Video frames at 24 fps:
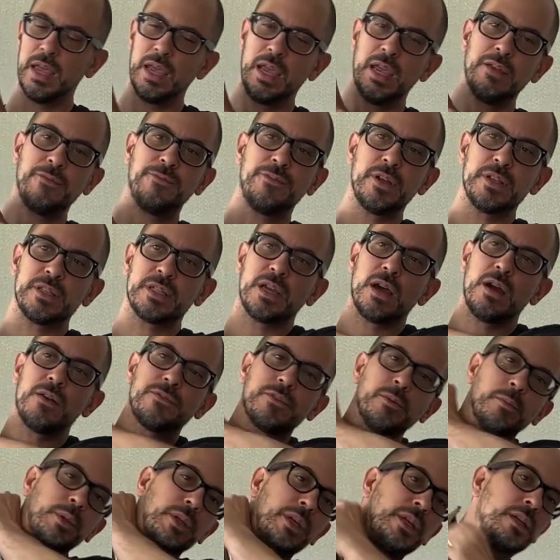it fits
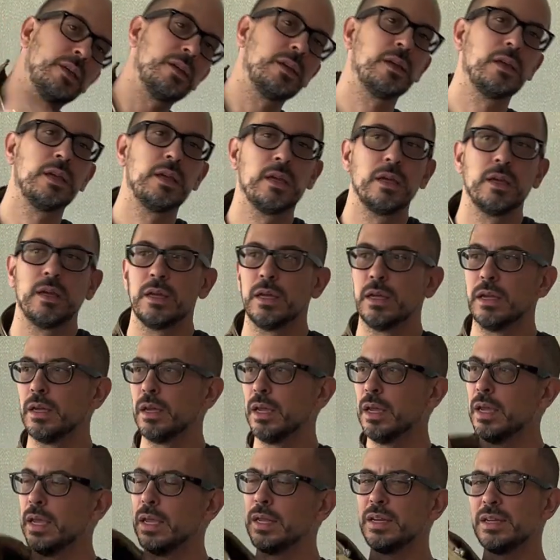comfortably
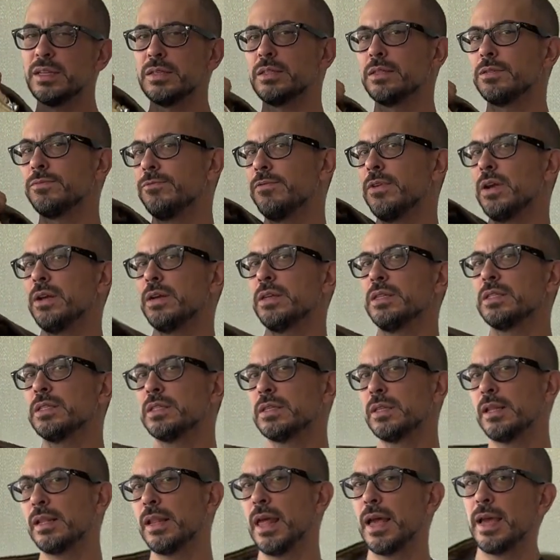and is very
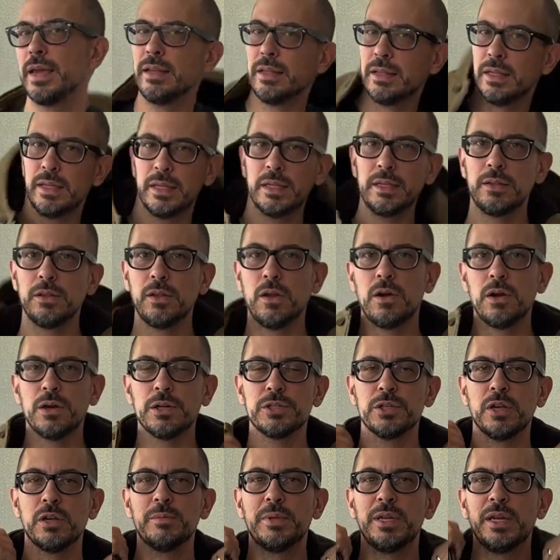slightly
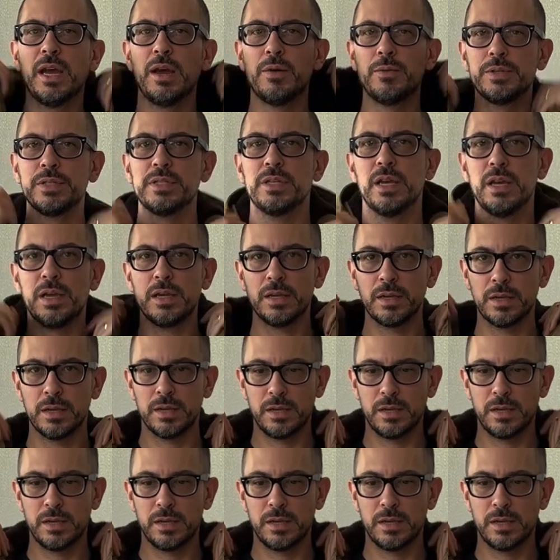large on me, I would say.